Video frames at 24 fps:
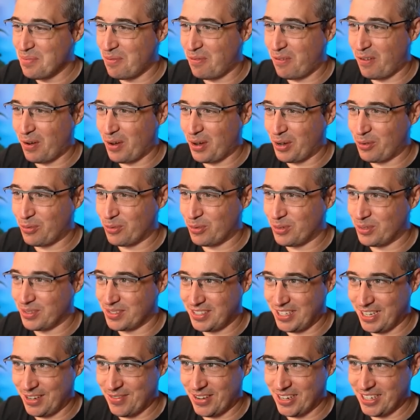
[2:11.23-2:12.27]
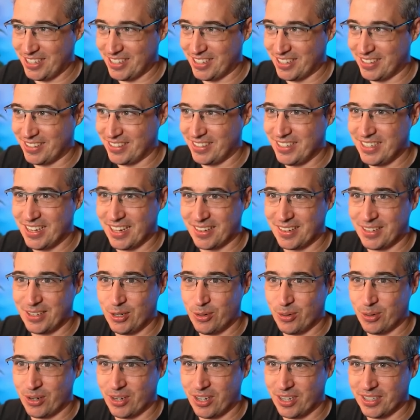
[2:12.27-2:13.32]
Very cool, same idea, nothing
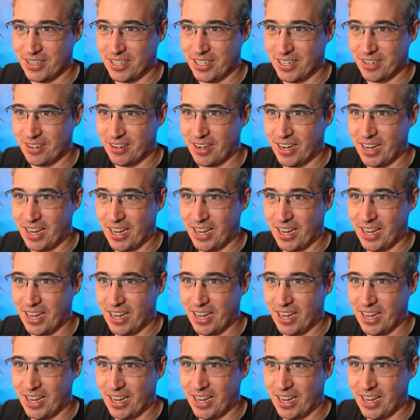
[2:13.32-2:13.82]
going on there,